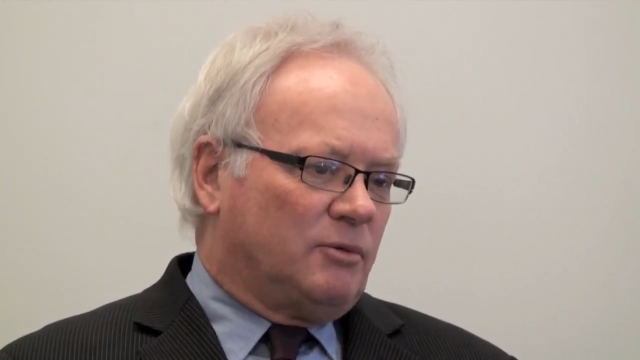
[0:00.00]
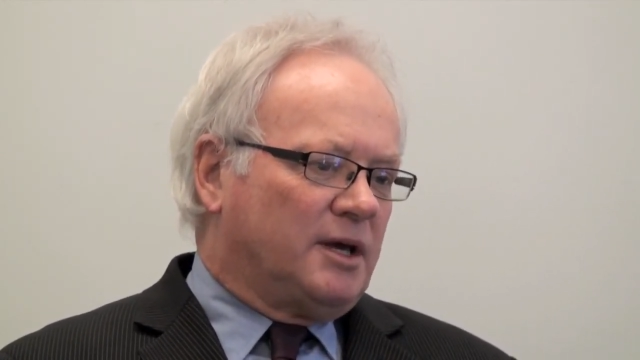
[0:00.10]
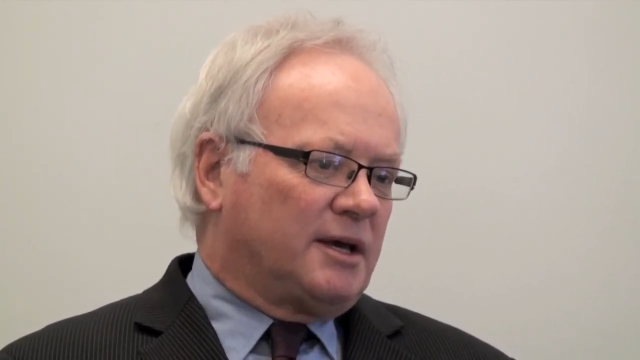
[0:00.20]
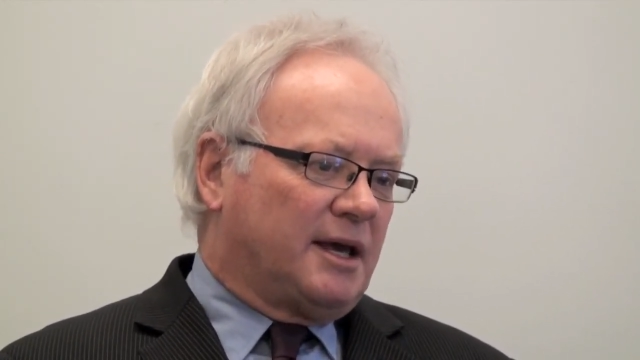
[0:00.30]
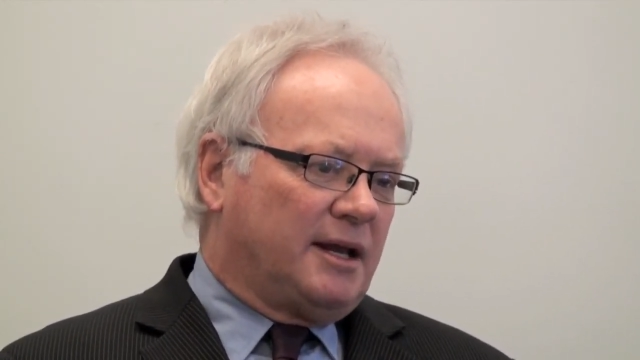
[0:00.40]

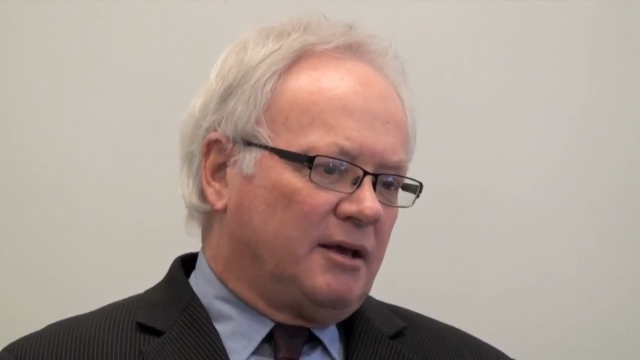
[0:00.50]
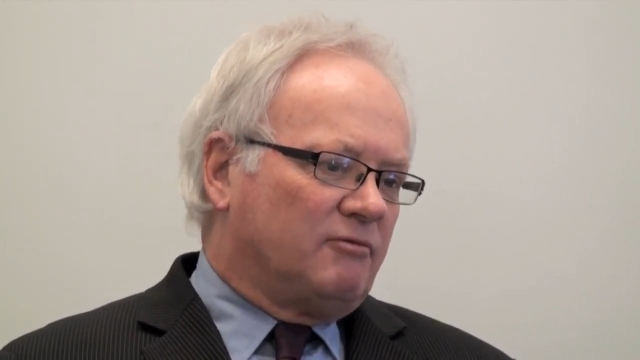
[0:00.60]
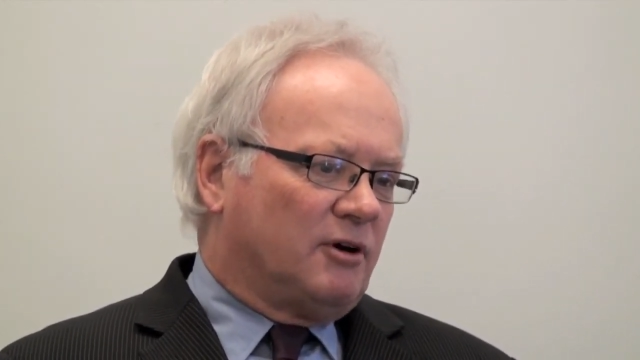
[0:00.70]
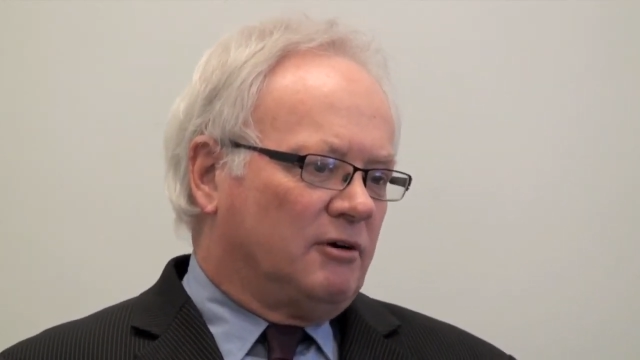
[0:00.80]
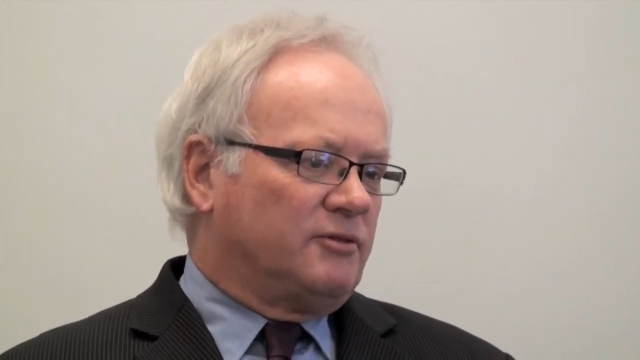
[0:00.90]
We are getting
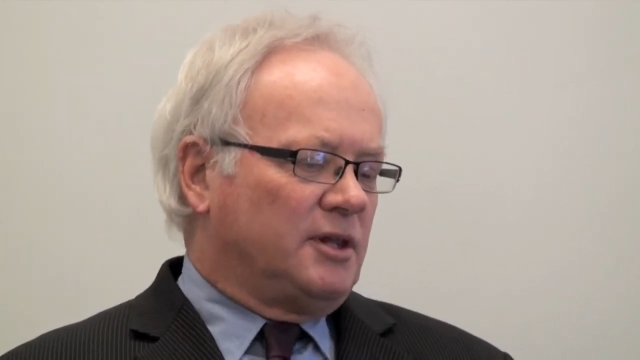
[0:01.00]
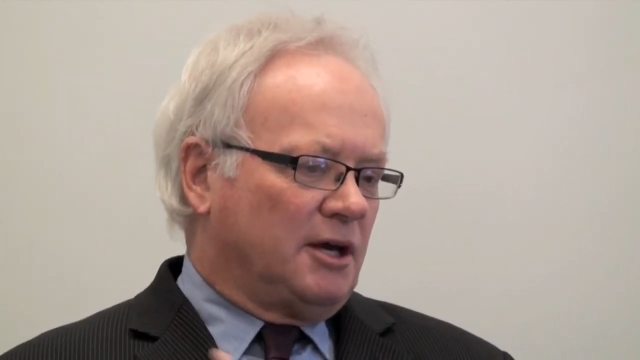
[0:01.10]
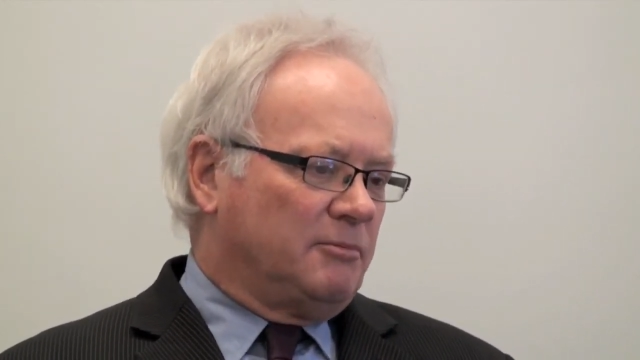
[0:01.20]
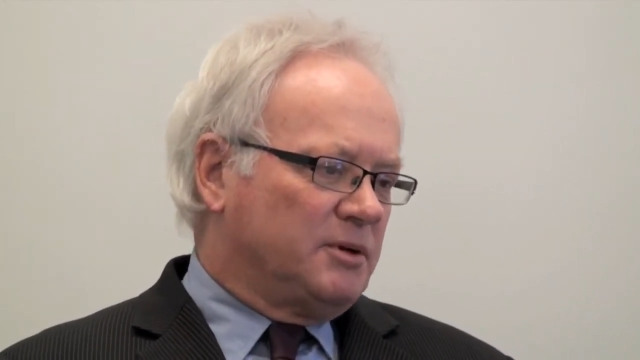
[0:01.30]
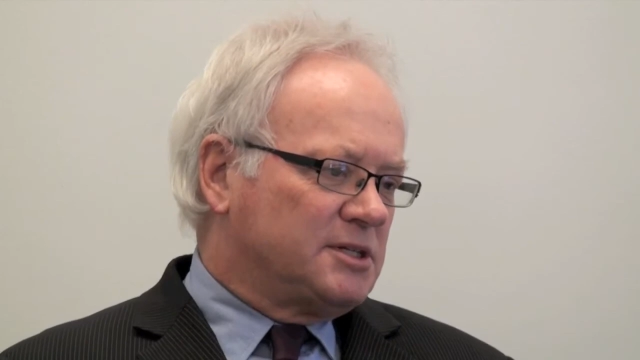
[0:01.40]
involved in
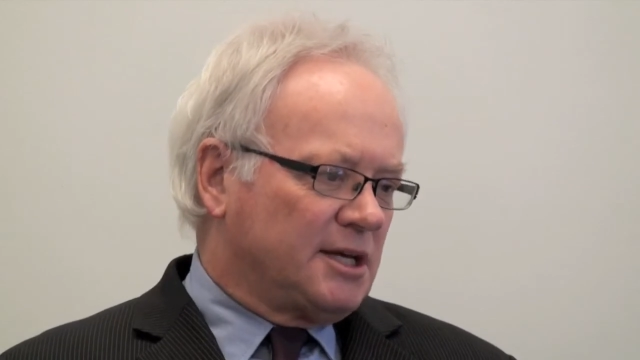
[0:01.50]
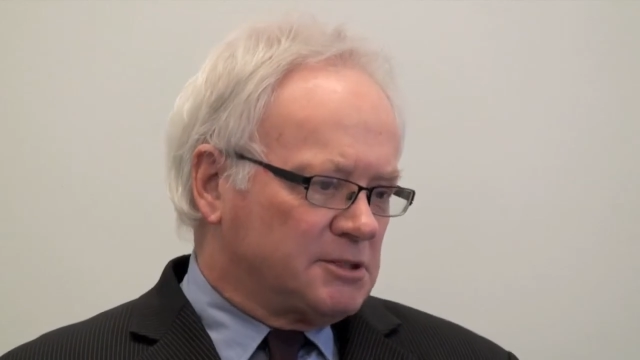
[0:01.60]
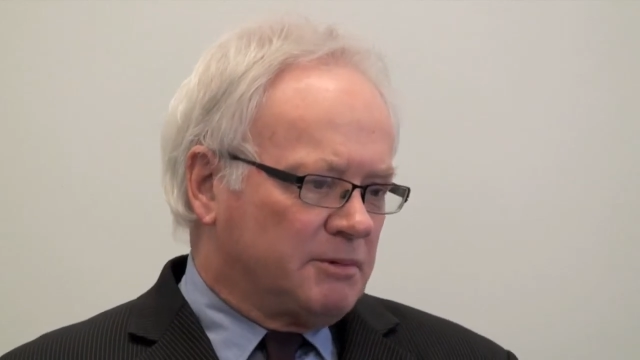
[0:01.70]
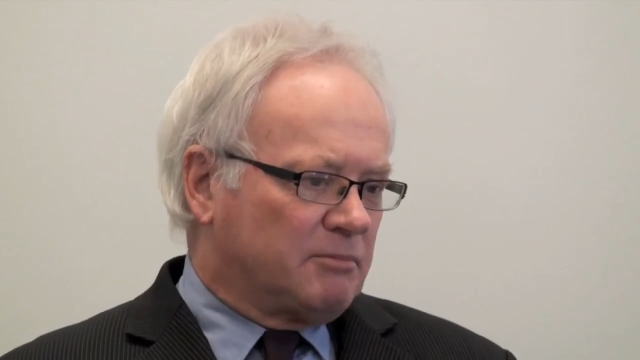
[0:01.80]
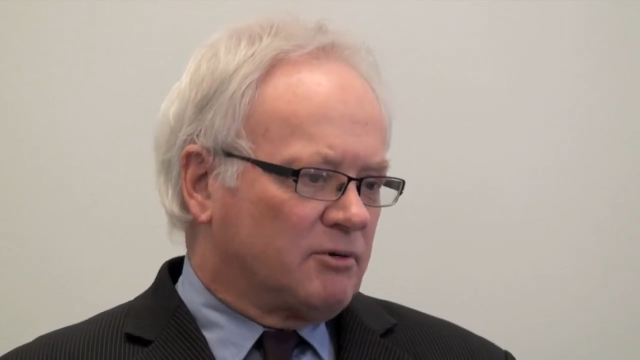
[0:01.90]
the Open
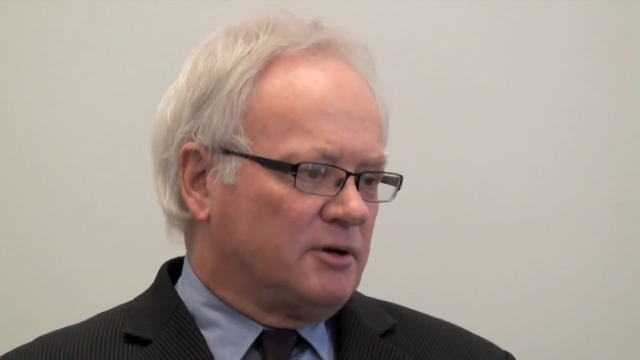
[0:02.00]
Textbook